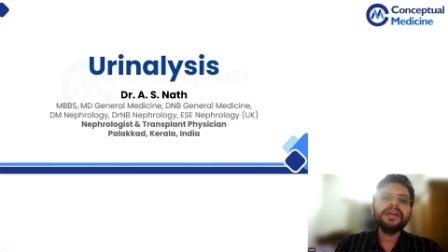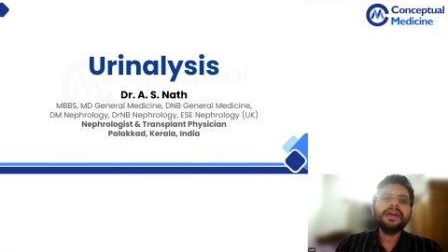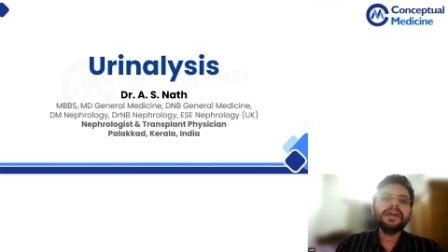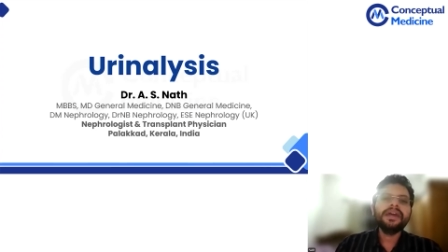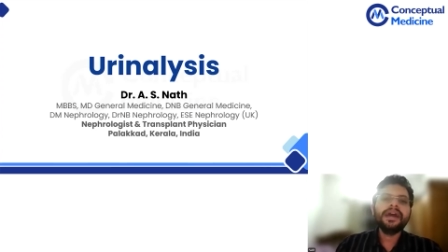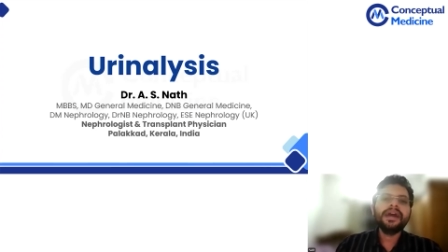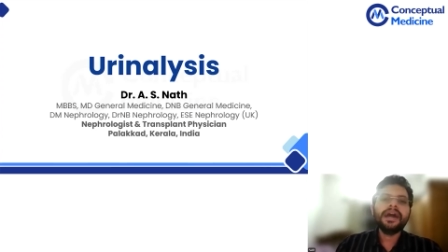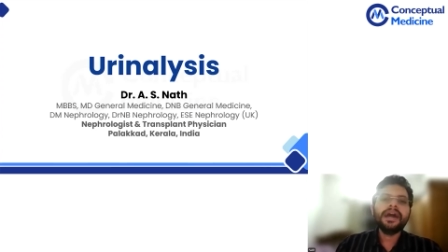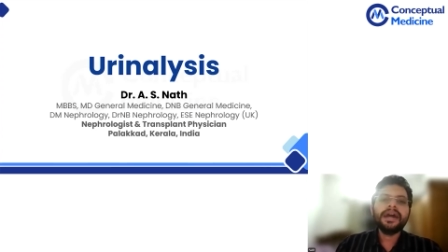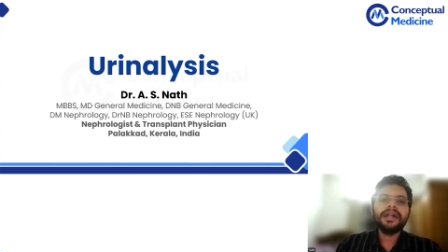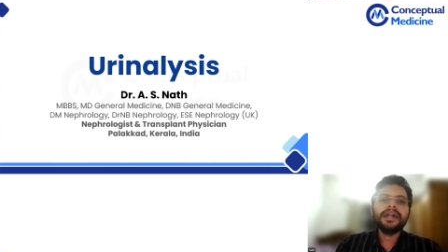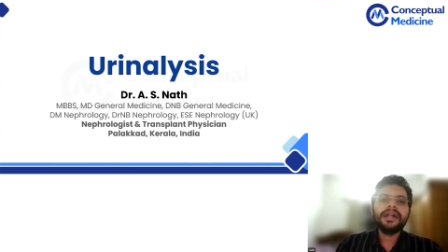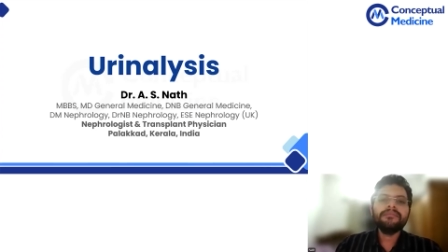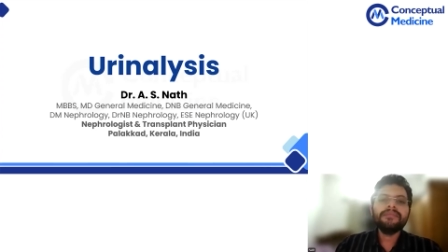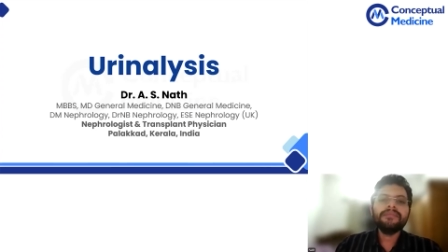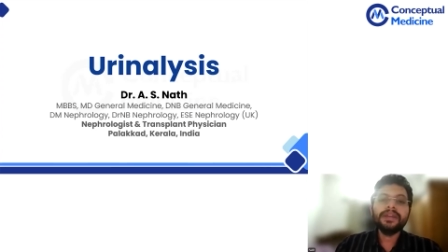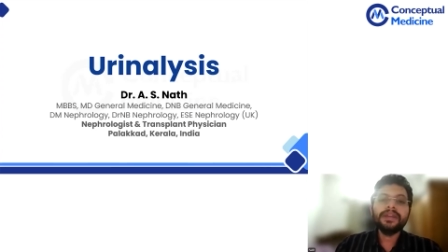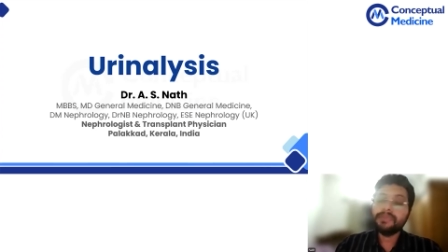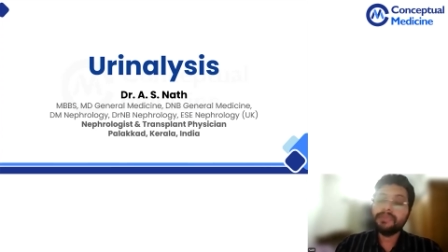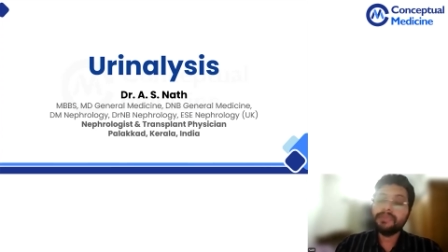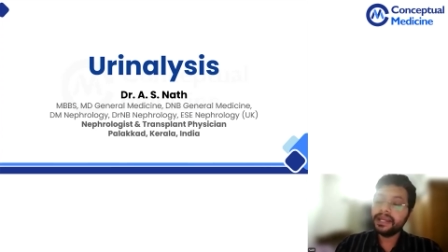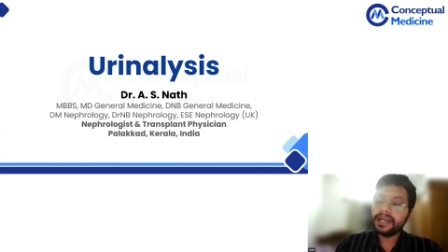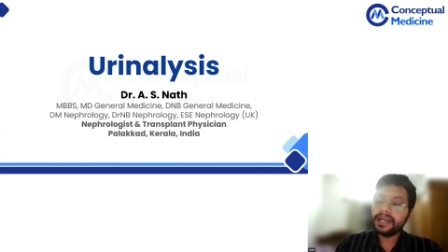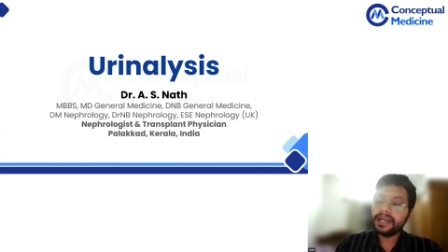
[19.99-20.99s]
And me
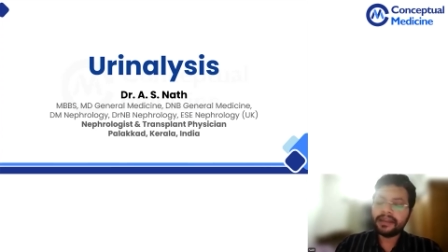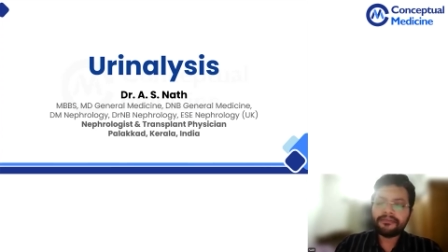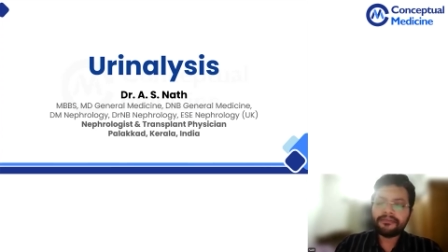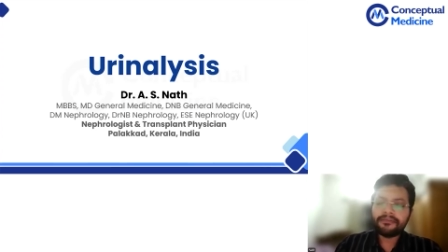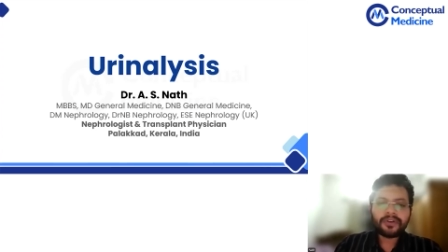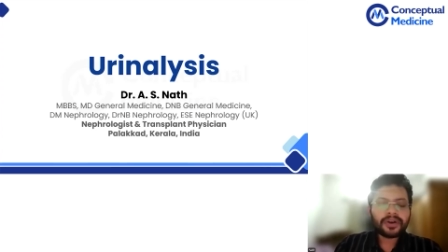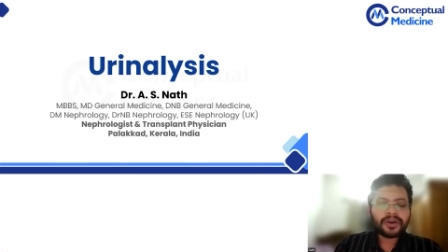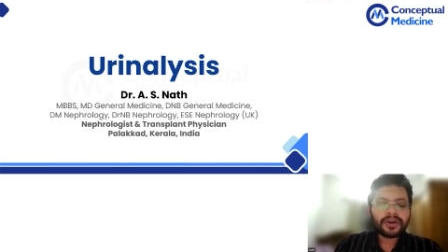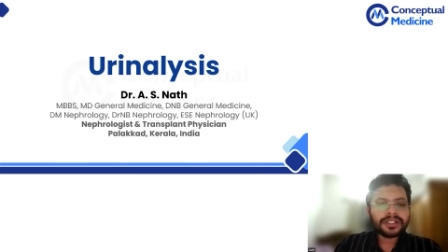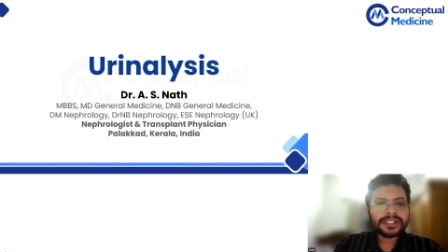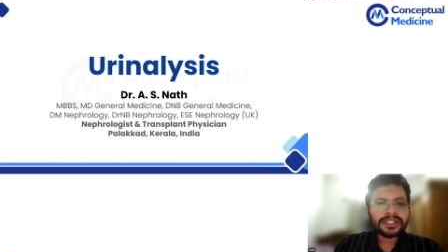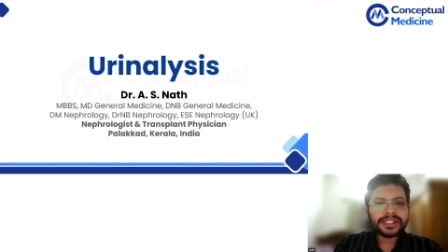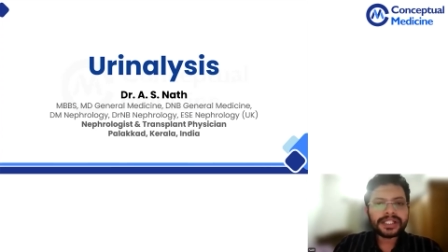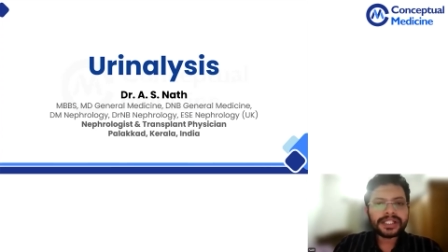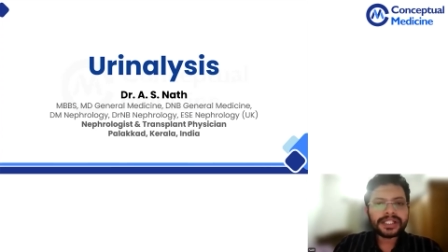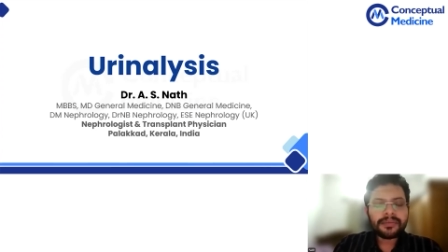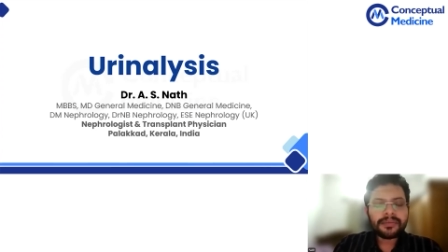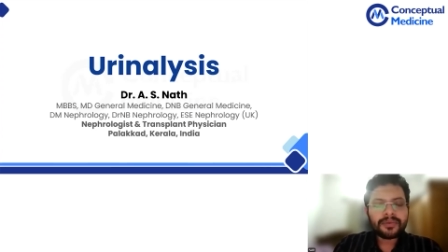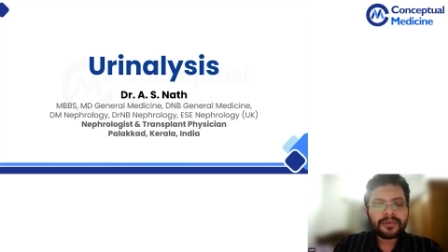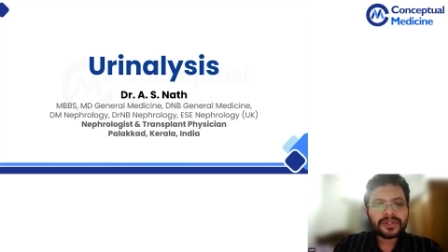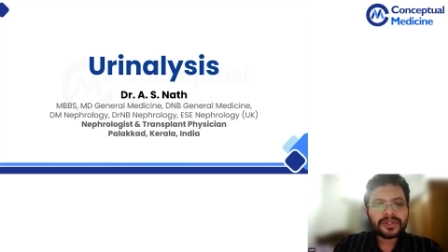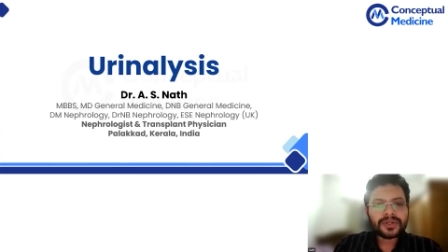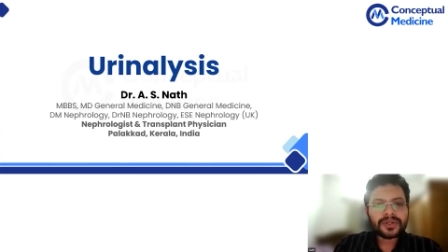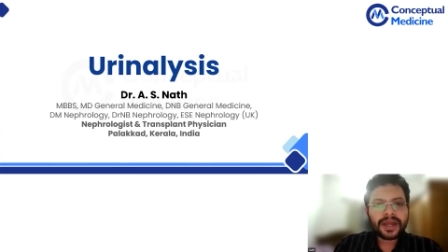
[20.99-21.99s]
being a nephrologist, I'm
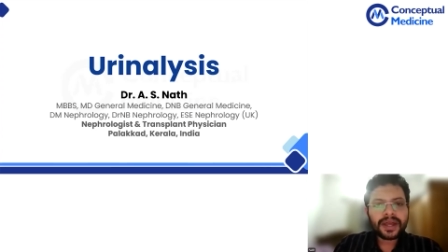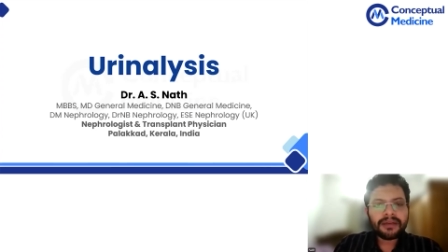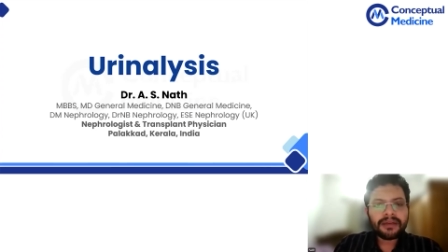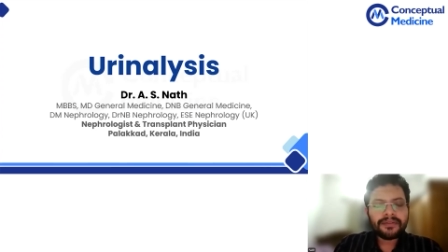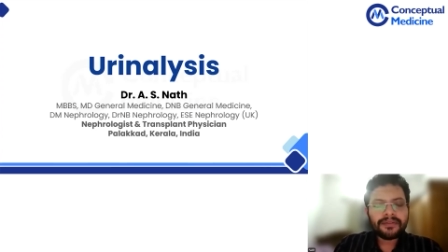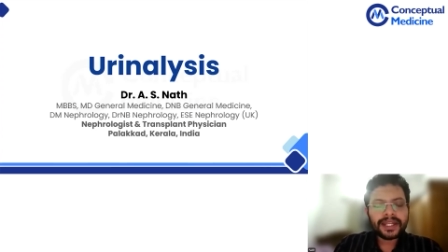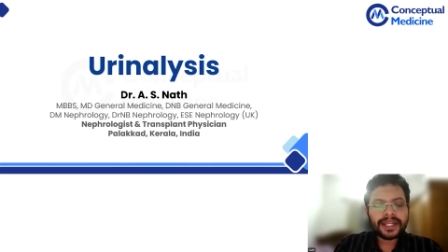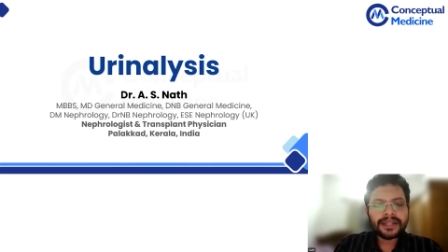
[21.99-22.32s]
also heavily